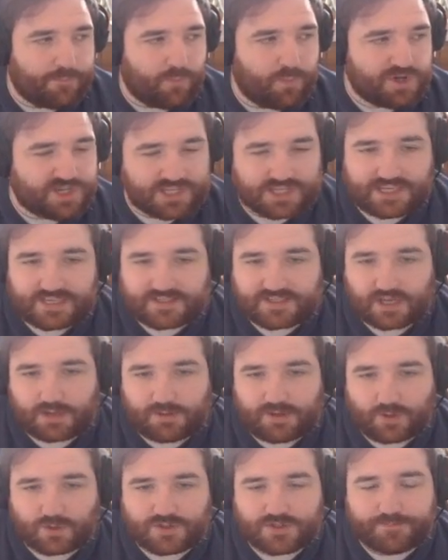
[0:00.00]
which I think is going to
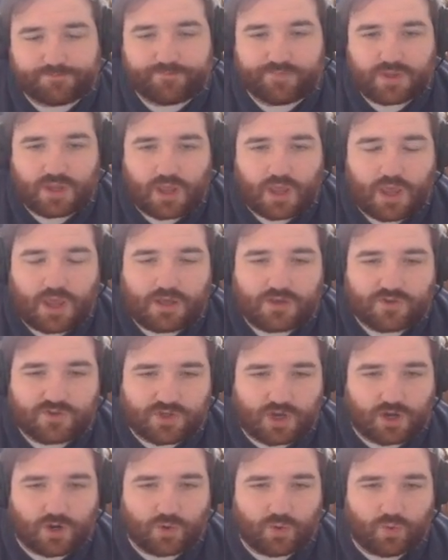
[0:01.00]
be awesome.
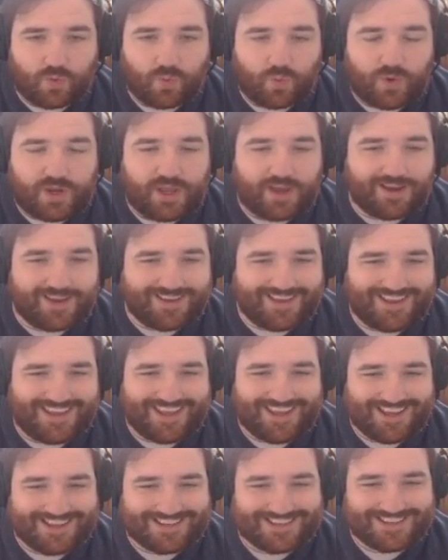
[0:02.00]
So we are
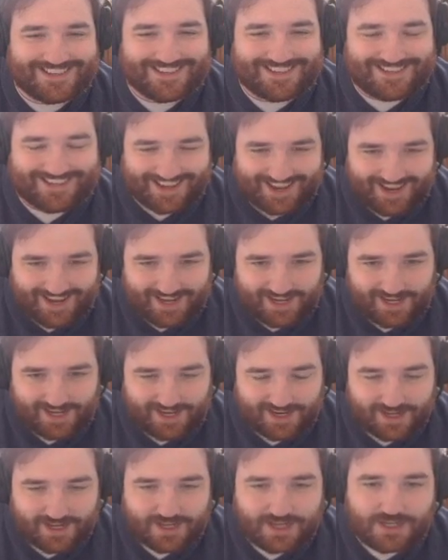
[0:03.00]
here
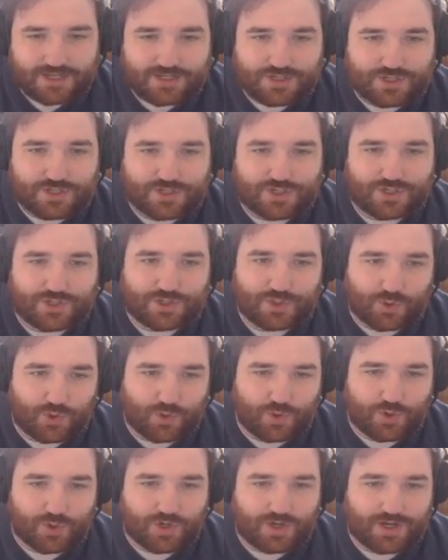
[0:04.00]
today to
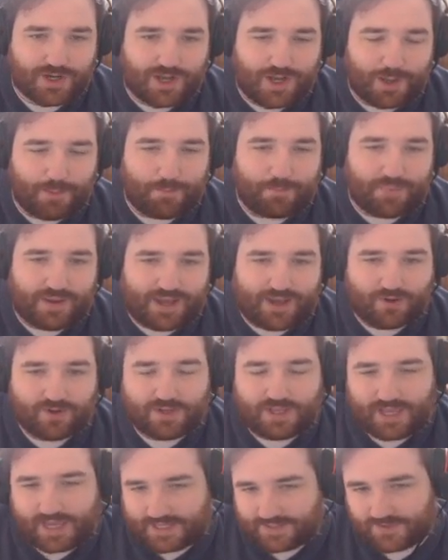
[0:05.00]
talk
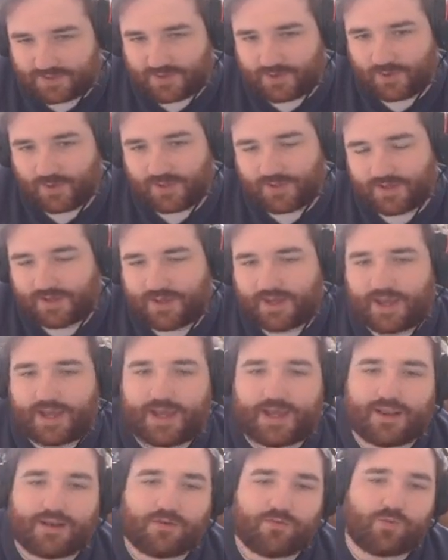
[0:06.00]
about Katsu
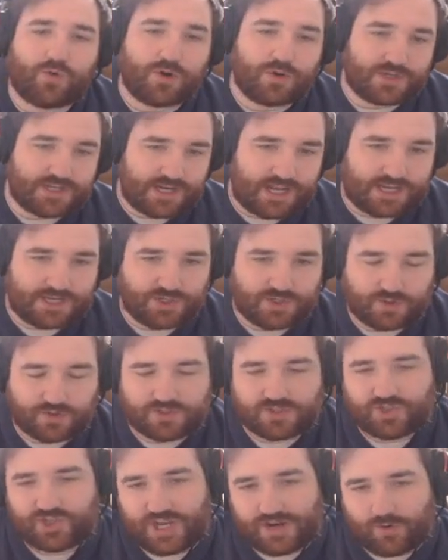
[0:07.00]
and Road to
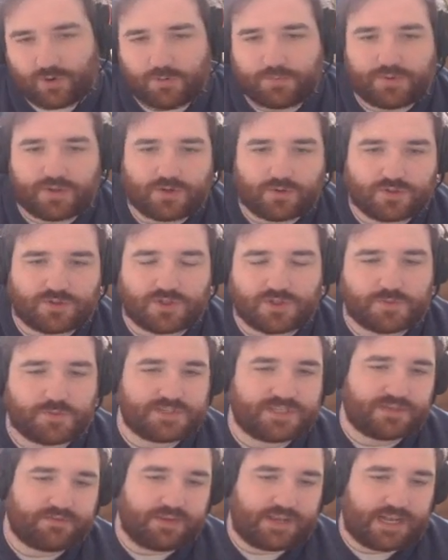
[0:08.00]
Nationals in general, but also
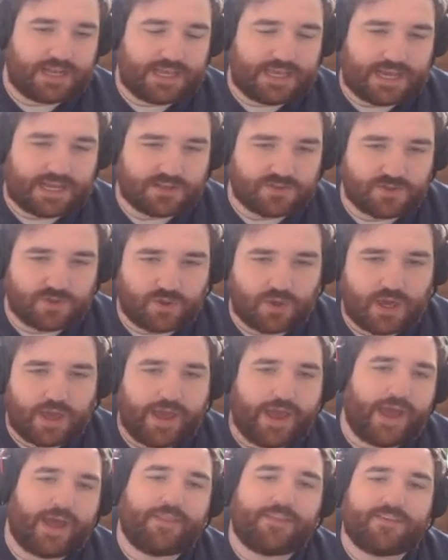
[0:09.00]
specifically Katsu.
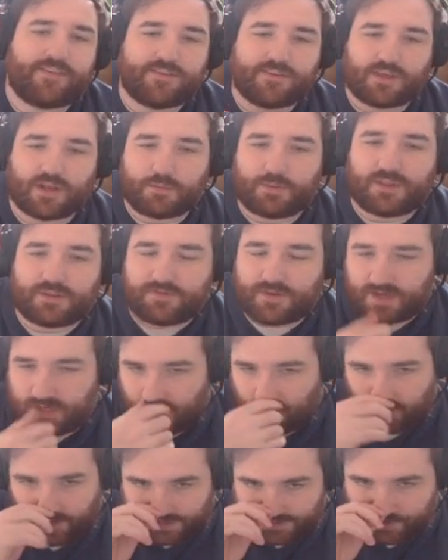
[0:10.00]
And this is going to be the
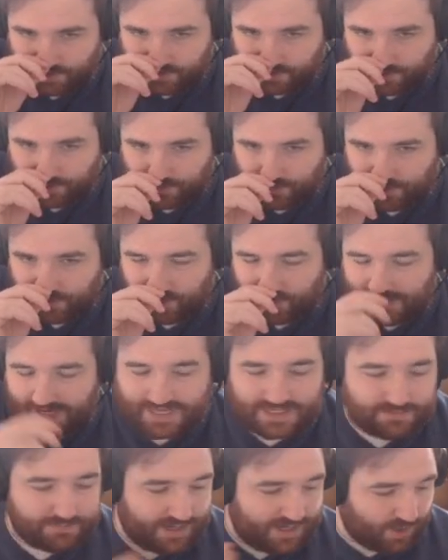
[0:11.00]
video where I talk through,
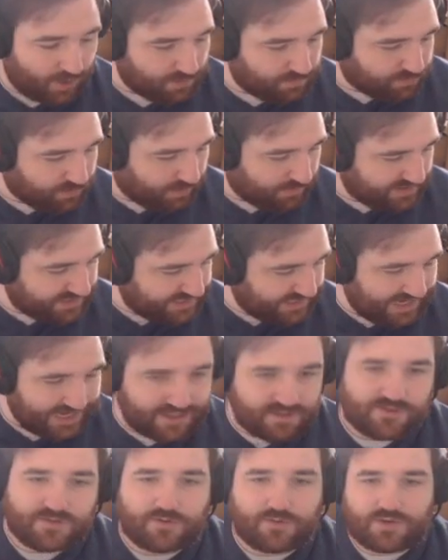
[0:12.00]
as my long promised,
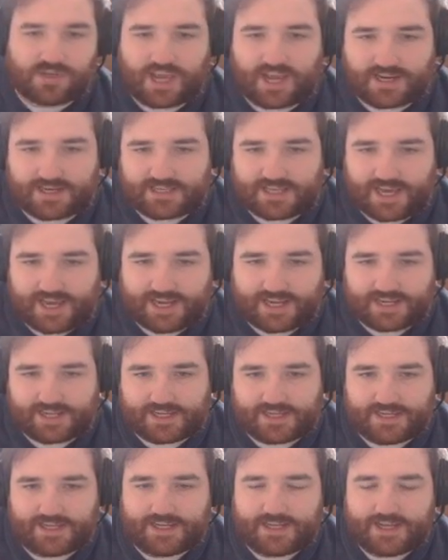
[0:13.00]
Katsu deck
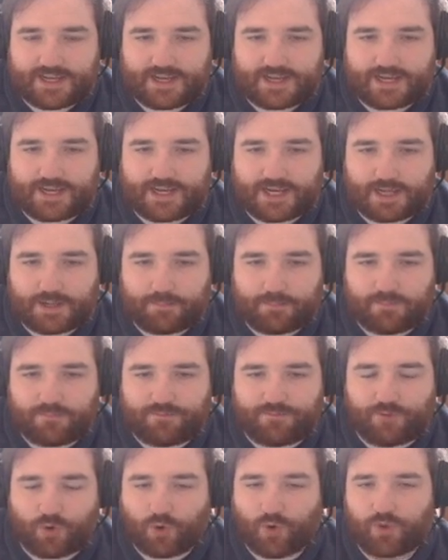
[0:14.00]
tech
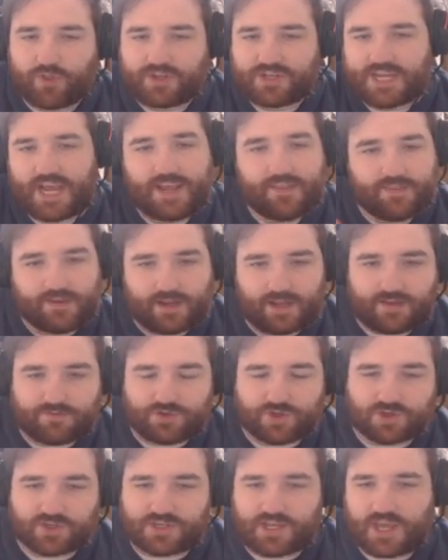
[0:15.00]
for the deck that I have
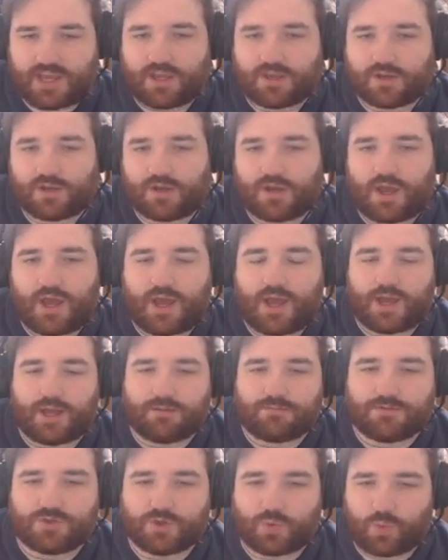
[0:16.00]
just taken
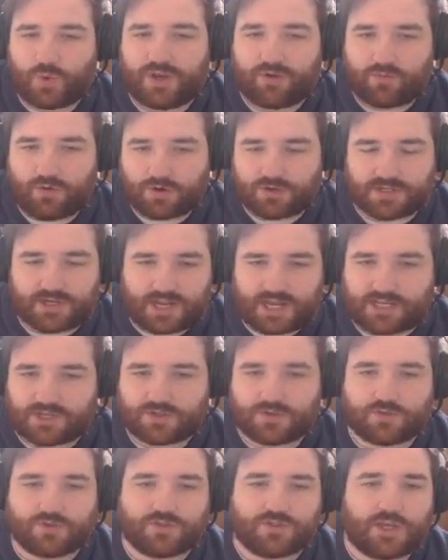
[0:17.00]
to win Road to
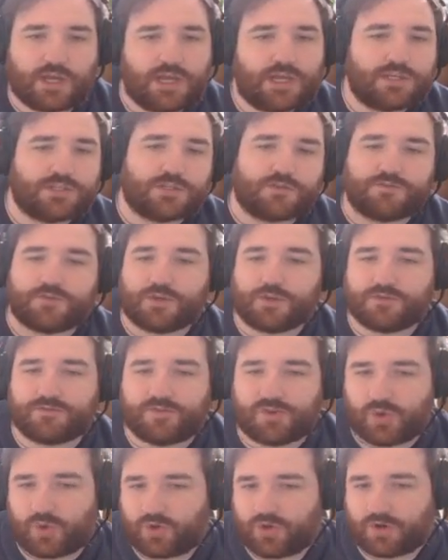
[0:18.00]
Nationals. So for those
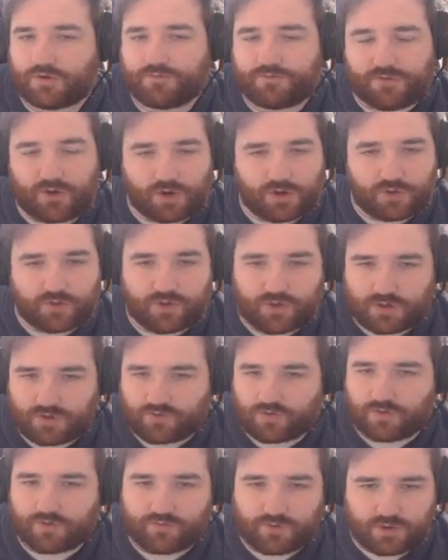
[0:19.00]
of you who don't follow the
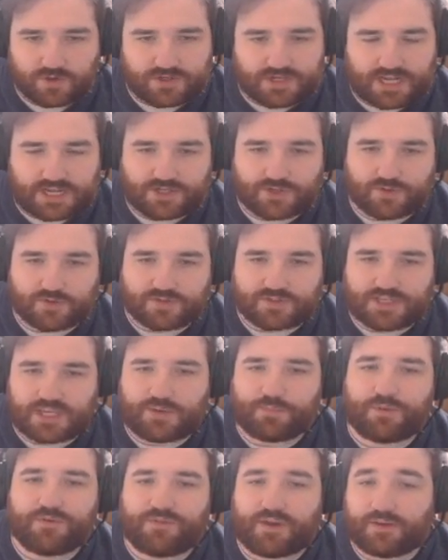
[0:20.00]
sort of Road to Nationals
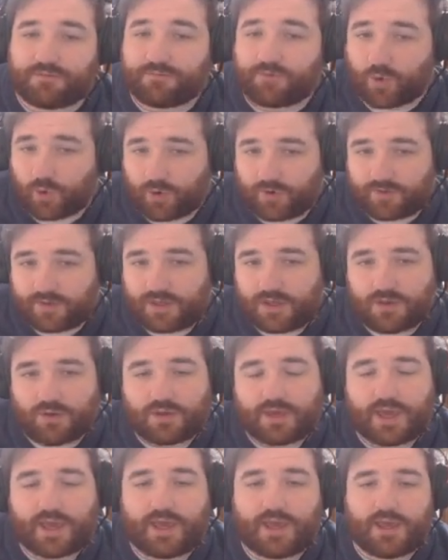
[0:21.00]
scene, we've had 4 in
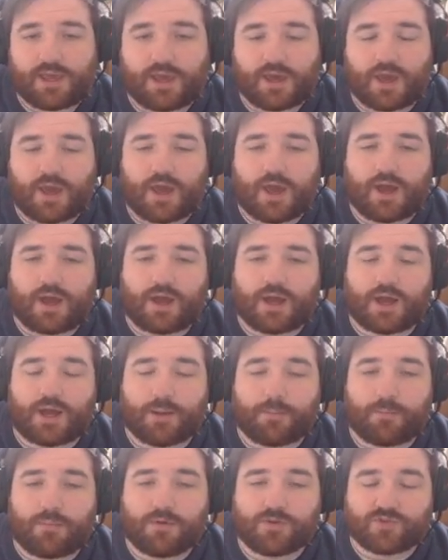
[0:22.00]
the UK
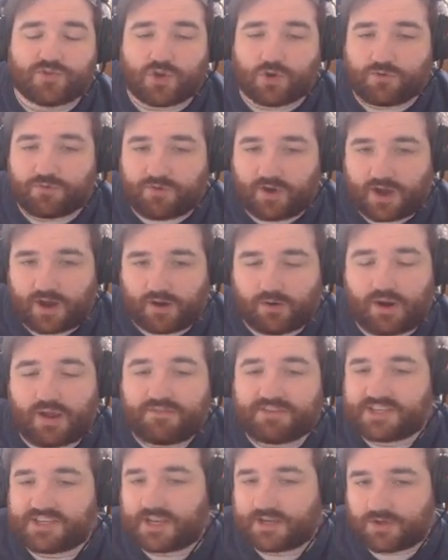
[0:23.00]
so far.
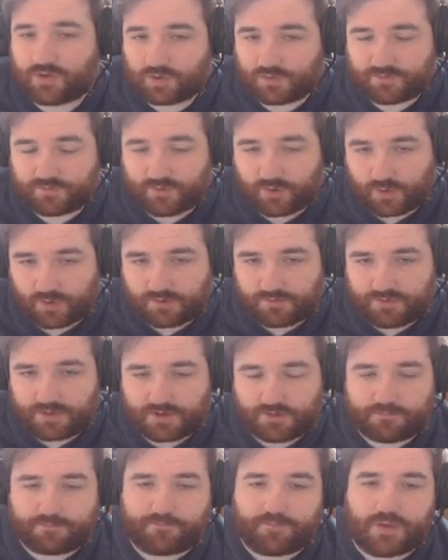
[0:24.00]
I've attended all 4 of
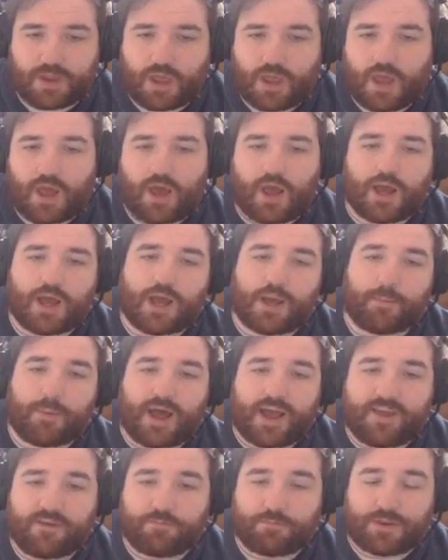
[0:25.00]
them.
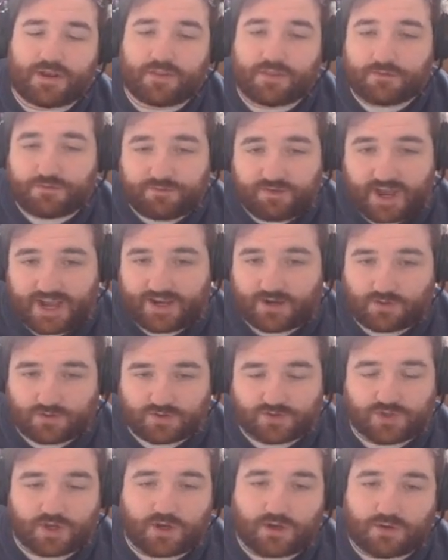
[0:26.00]
I have been in the
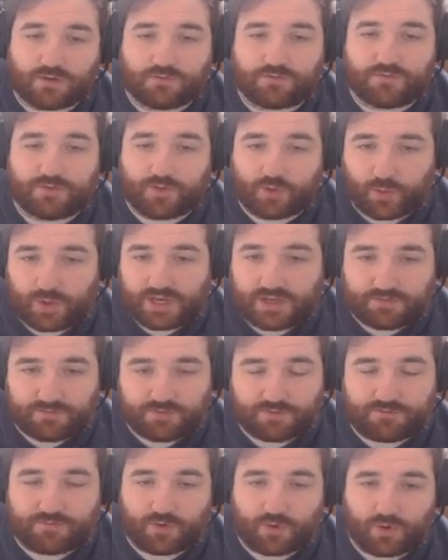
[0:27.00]
finals of 3 of
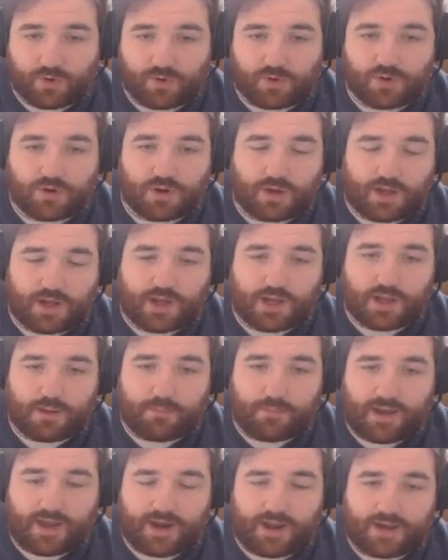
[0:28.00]
the 4,
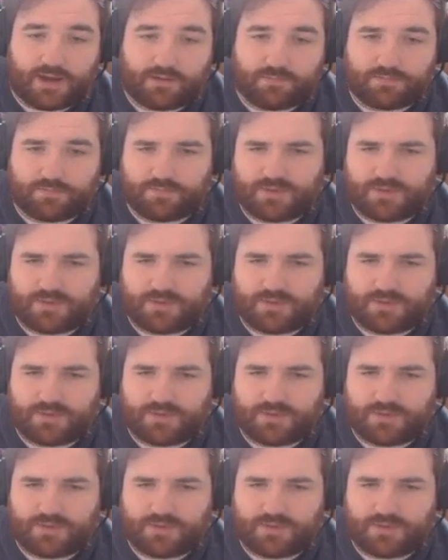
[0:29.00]
and I